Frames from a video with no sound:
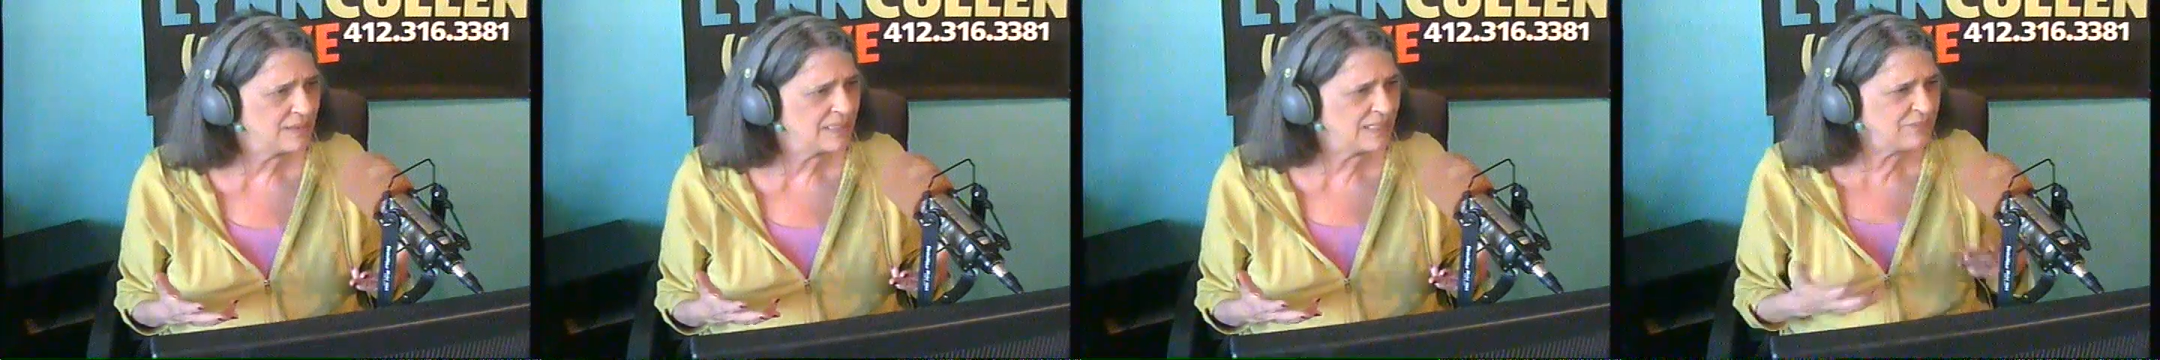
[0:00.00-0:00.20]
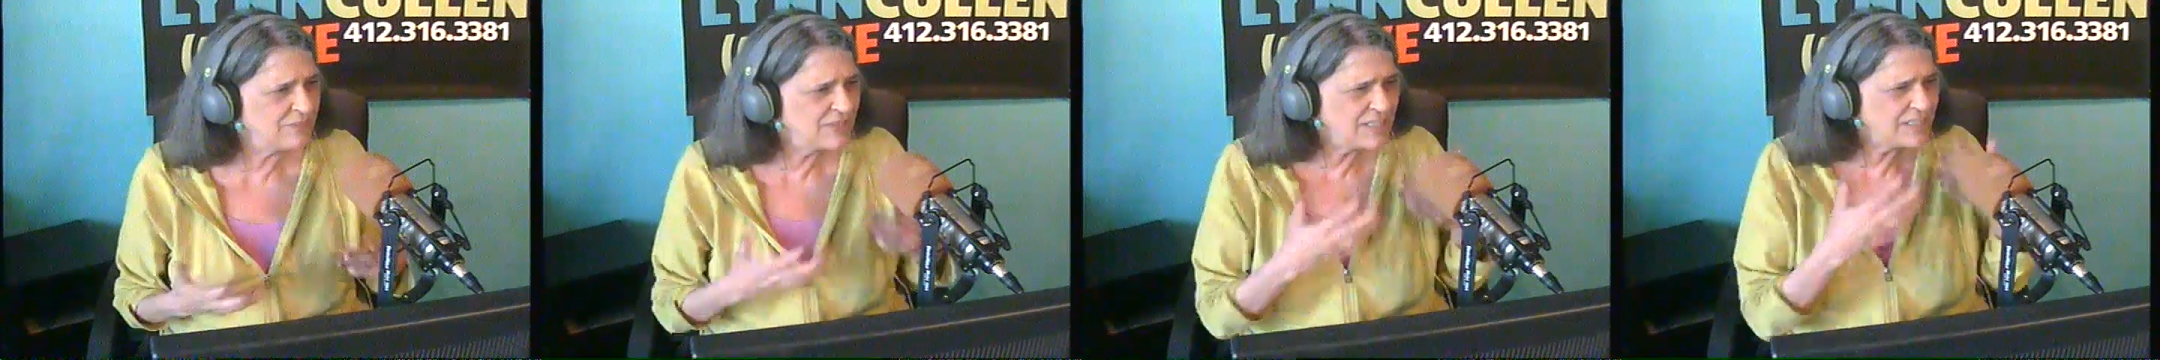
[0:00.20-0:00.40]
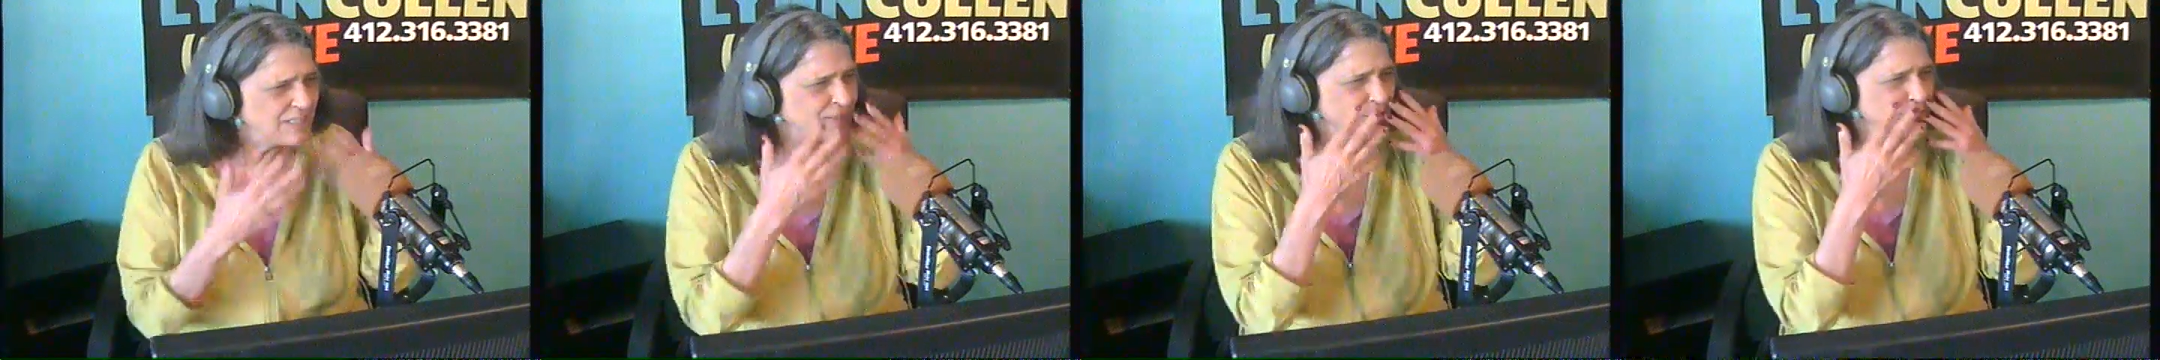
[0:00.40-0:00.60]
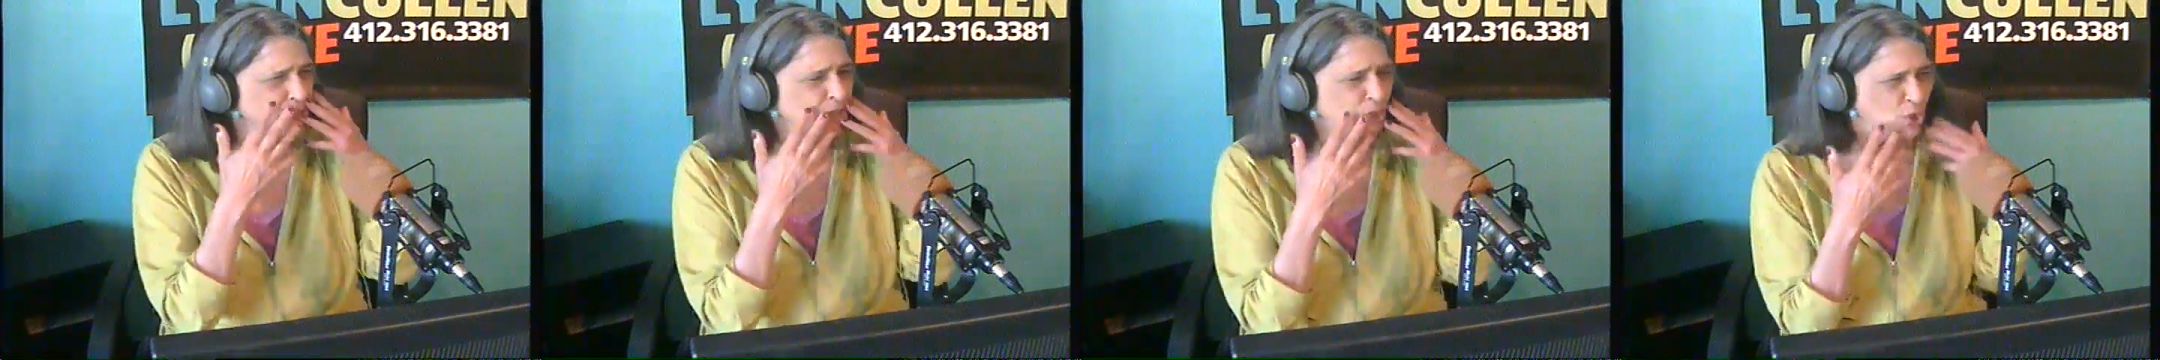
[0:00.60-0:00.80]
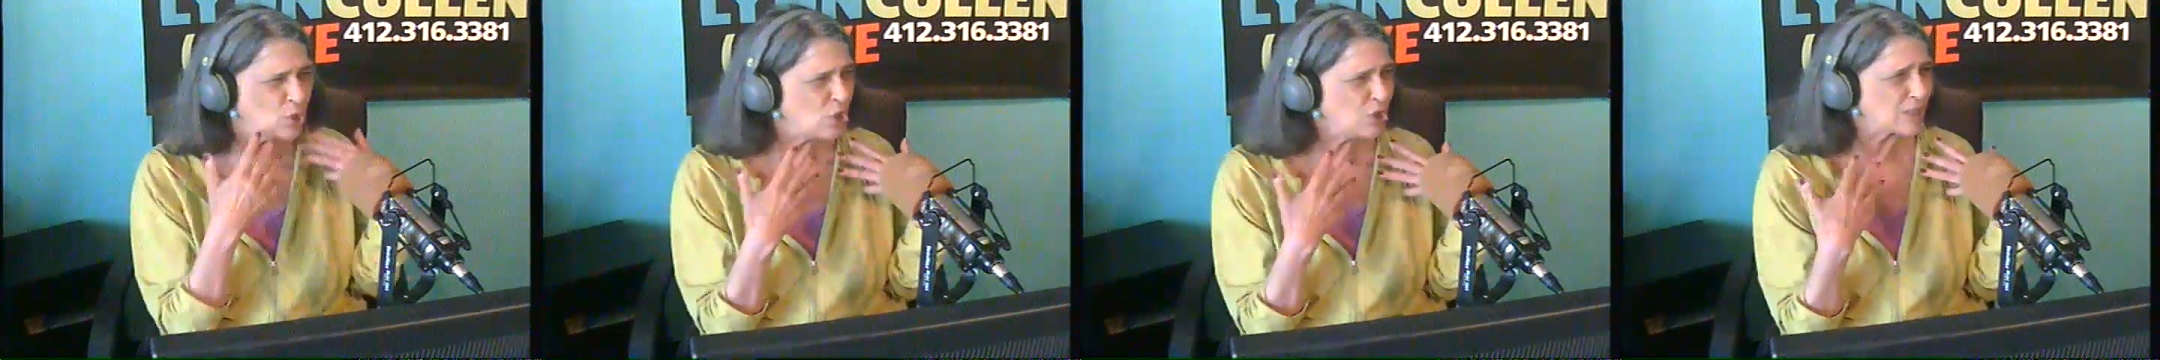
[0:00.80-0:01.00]
Even in his
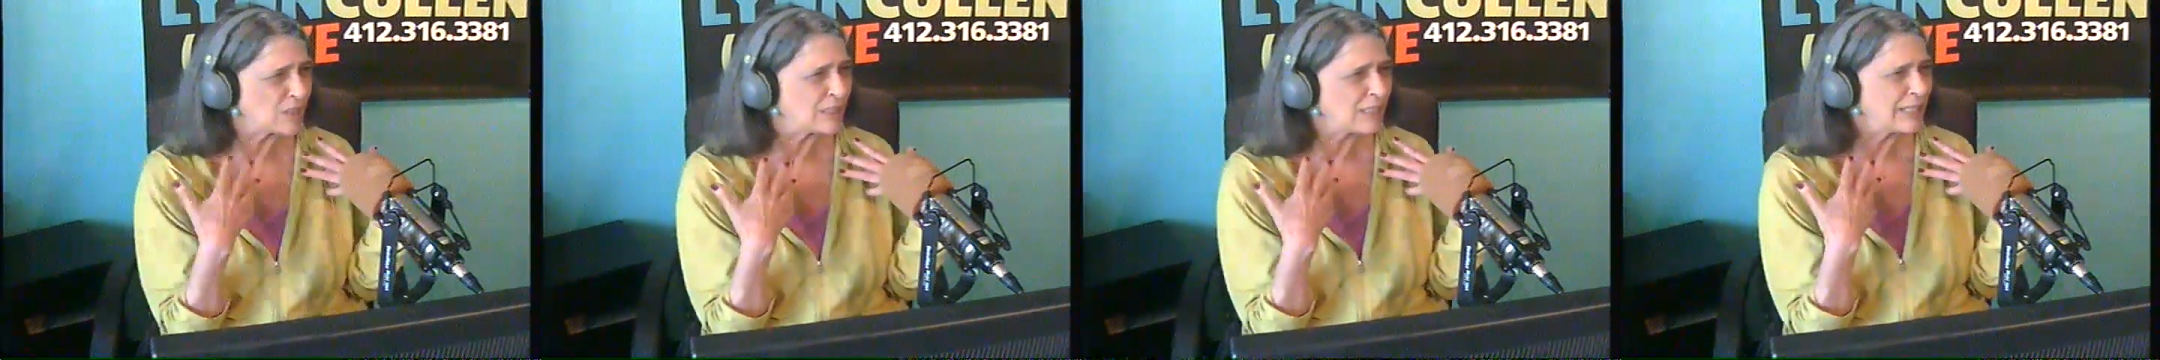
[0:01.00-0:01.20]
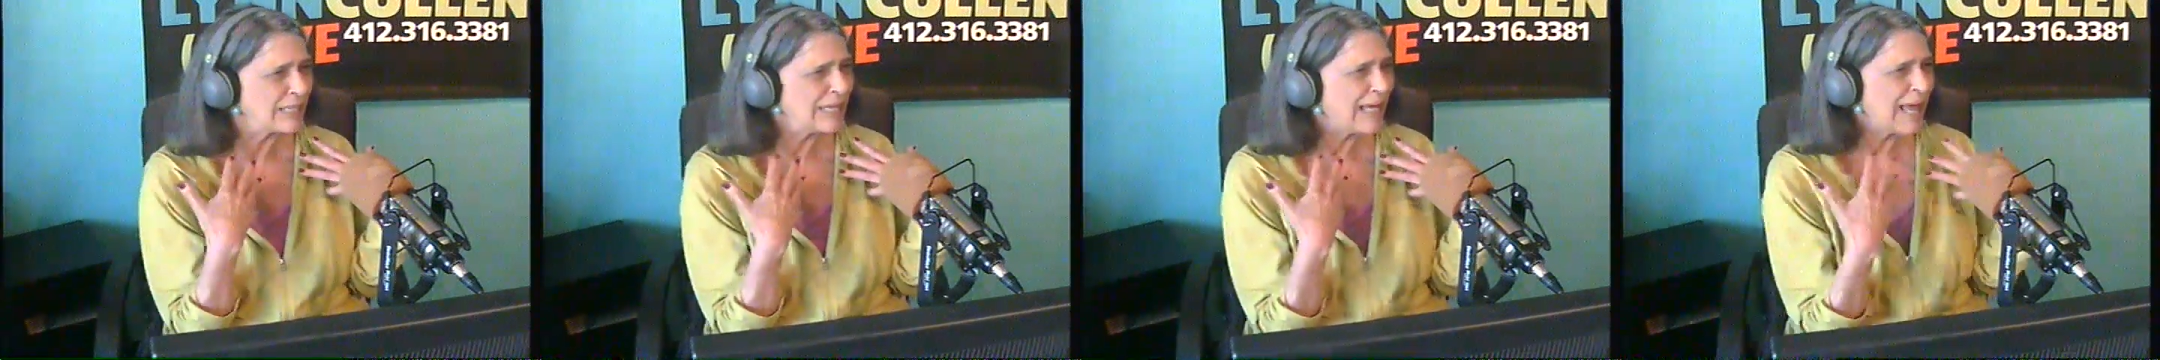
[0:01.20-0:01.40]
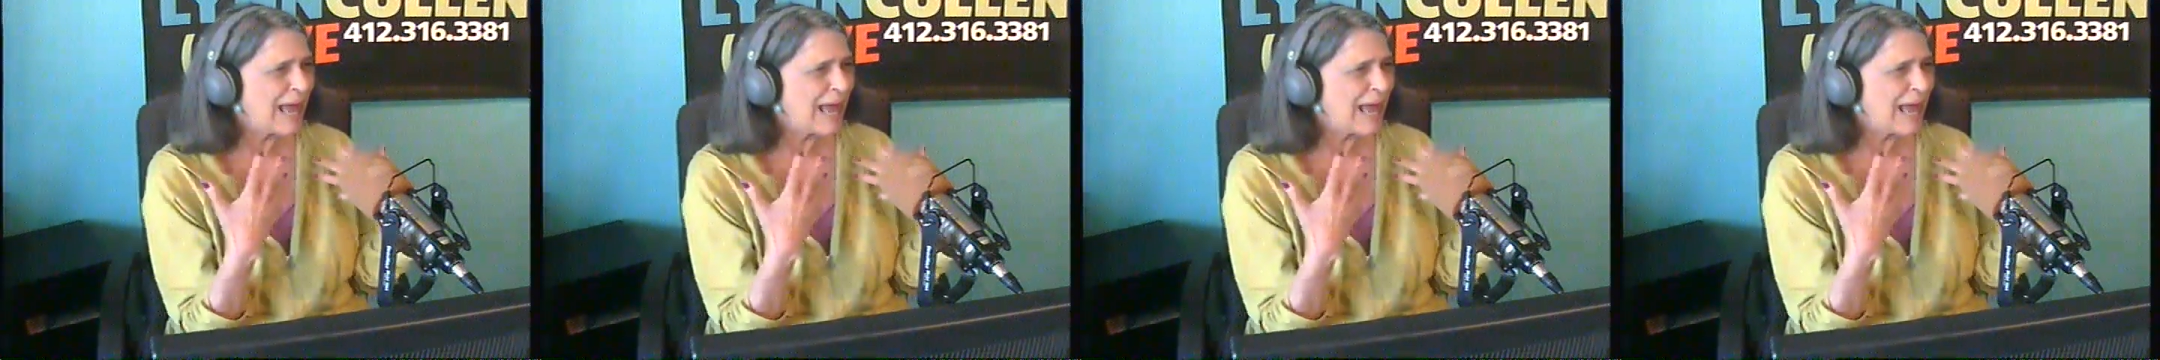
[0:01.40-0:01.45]
look.